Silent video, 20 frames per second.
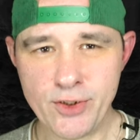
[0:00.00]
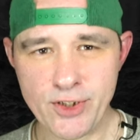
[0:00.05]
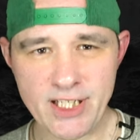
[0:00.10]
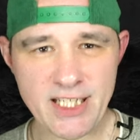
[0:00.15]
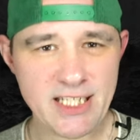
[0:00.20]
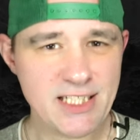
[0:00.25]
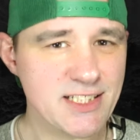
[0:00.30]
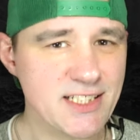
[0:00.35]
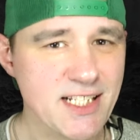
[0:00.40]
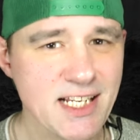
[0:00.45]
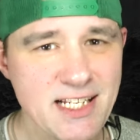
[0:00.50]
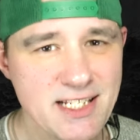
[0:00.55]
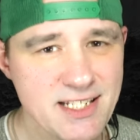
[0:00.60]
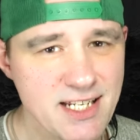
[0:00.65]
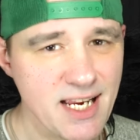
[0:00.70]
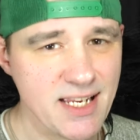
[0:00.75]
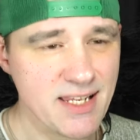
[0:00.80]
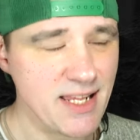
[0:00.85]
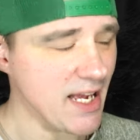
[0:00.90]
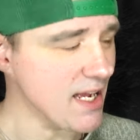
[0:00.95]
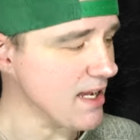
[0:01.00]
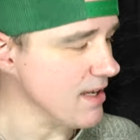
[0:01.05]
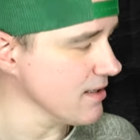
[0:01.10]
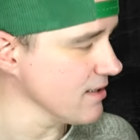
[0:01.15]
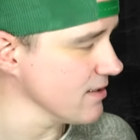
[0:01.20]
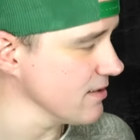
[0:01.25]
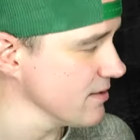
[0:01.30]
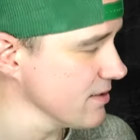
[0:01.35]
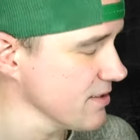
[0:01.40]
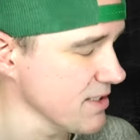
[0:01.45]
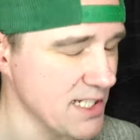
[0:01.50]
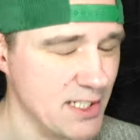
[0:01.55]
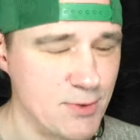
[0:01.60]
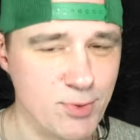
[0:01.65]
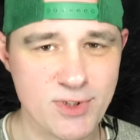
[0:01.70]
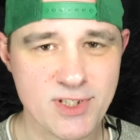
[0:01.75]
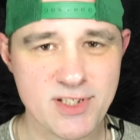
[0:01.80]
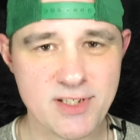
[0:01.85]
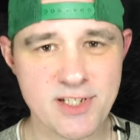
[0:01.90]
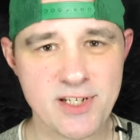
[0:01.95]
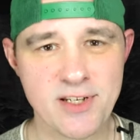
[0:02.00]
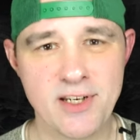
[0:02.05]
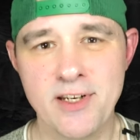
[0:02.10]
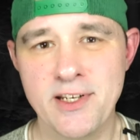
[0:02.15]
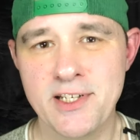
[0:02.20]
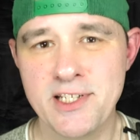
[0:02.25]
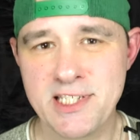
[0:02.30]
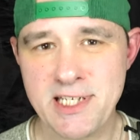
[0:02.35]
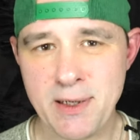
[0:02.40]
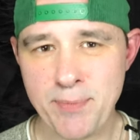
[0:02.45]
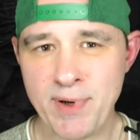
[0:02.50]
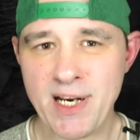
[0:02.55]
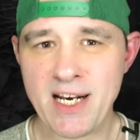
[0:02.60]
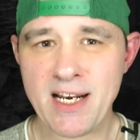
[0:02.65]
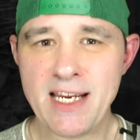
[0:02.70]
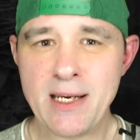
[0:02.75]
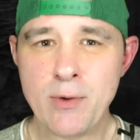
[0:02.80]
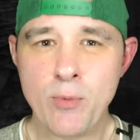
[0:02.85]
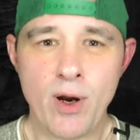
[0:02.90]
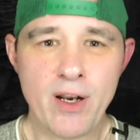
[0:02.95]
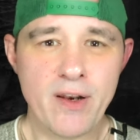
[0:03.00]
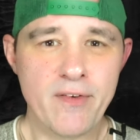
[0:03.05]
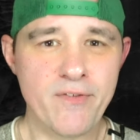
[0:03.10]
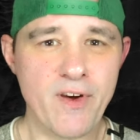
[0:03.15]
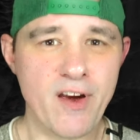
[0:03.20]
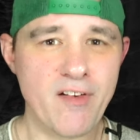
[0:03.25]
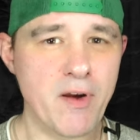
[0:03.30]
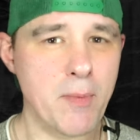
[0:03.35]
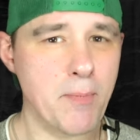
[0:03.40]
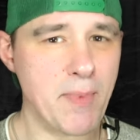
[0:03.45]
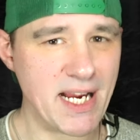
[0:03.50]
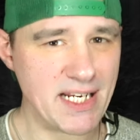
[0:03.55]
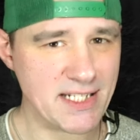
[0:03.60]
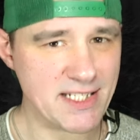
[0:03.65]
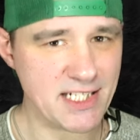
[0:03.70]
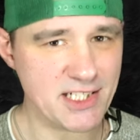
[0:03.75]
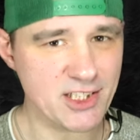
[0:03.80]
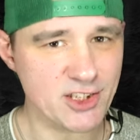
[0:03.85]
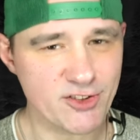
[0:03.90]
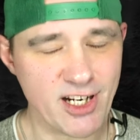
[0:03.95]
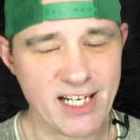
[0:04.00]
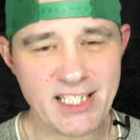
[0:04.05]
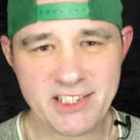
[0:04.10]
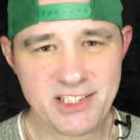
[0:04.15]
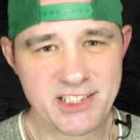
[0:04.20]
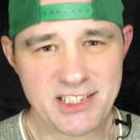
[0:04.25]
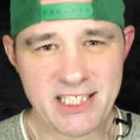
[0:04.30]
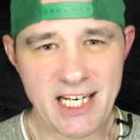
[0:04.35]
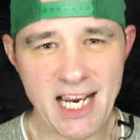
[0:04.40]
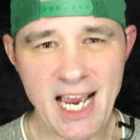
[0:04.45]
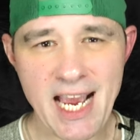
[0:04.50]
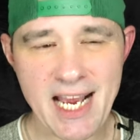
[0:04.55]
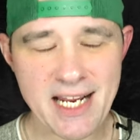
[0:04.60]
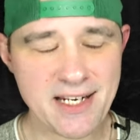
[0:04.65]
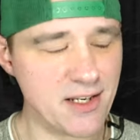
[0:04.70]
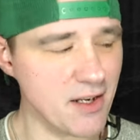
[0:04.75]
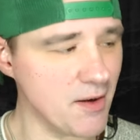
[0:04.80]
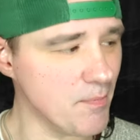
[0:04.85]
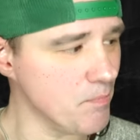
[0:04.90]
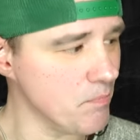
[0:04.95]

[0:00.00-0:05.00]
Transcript: could easily say that this was typically one of her amazing traits she had.